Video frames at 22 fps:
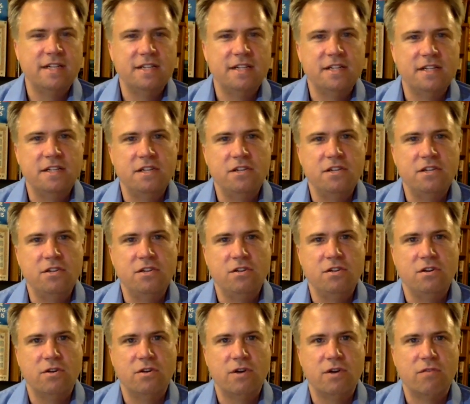
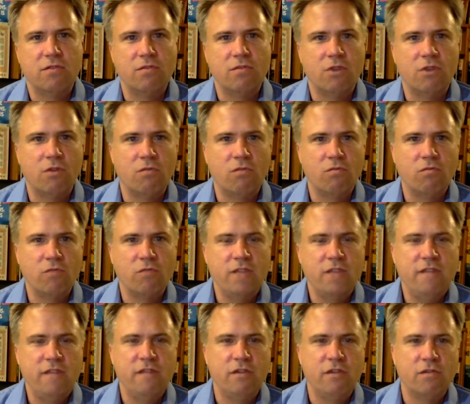you know, a
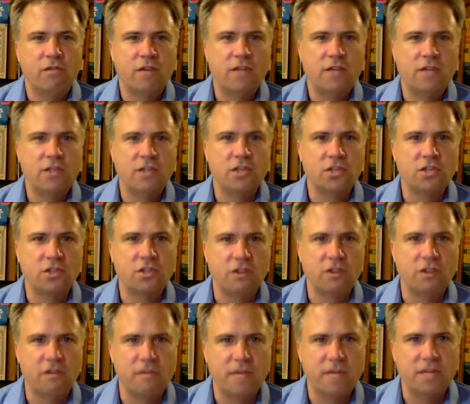evil racist
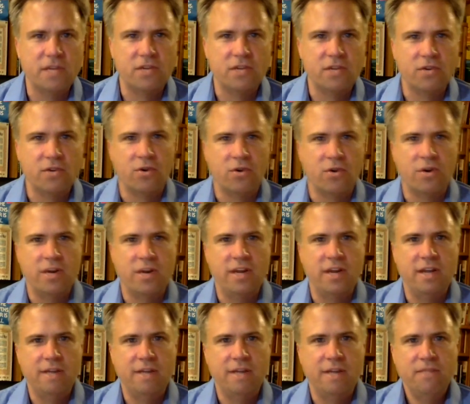government or
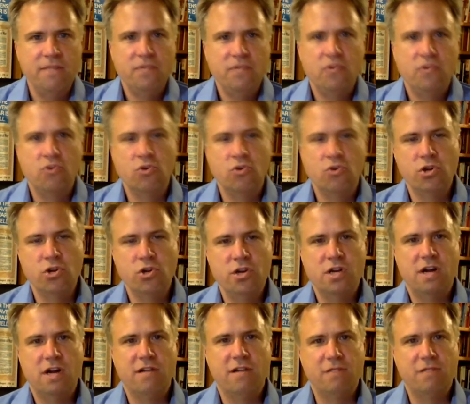a good
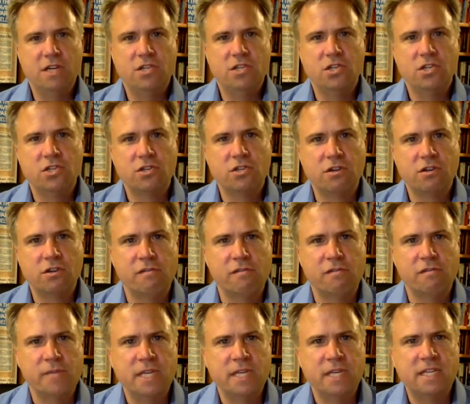non-racist
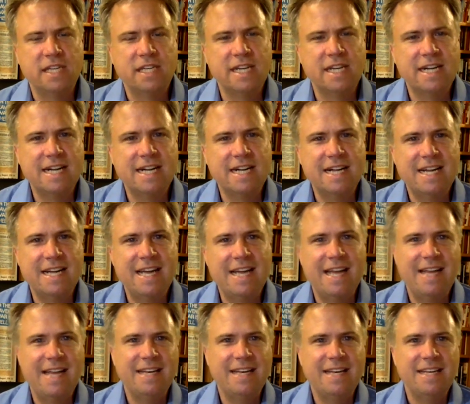government,
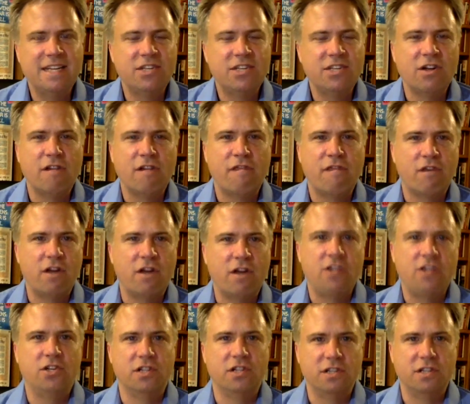and it's all
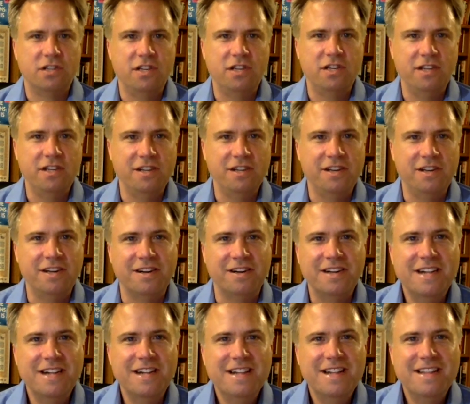fraudulent. You
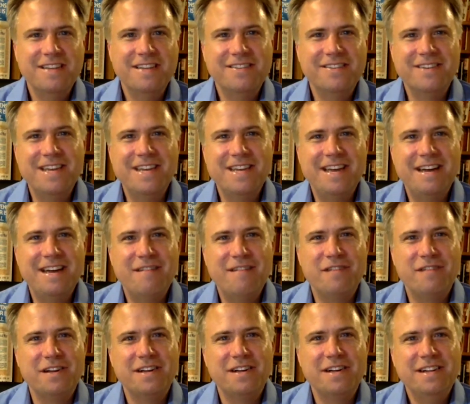know, that we
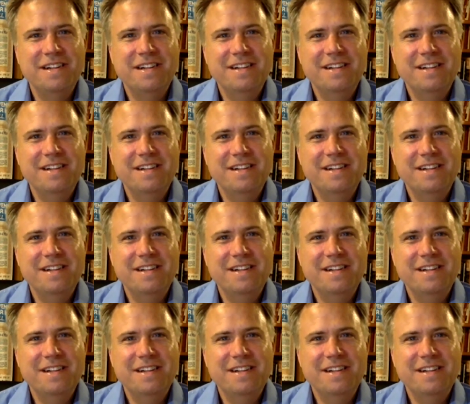have a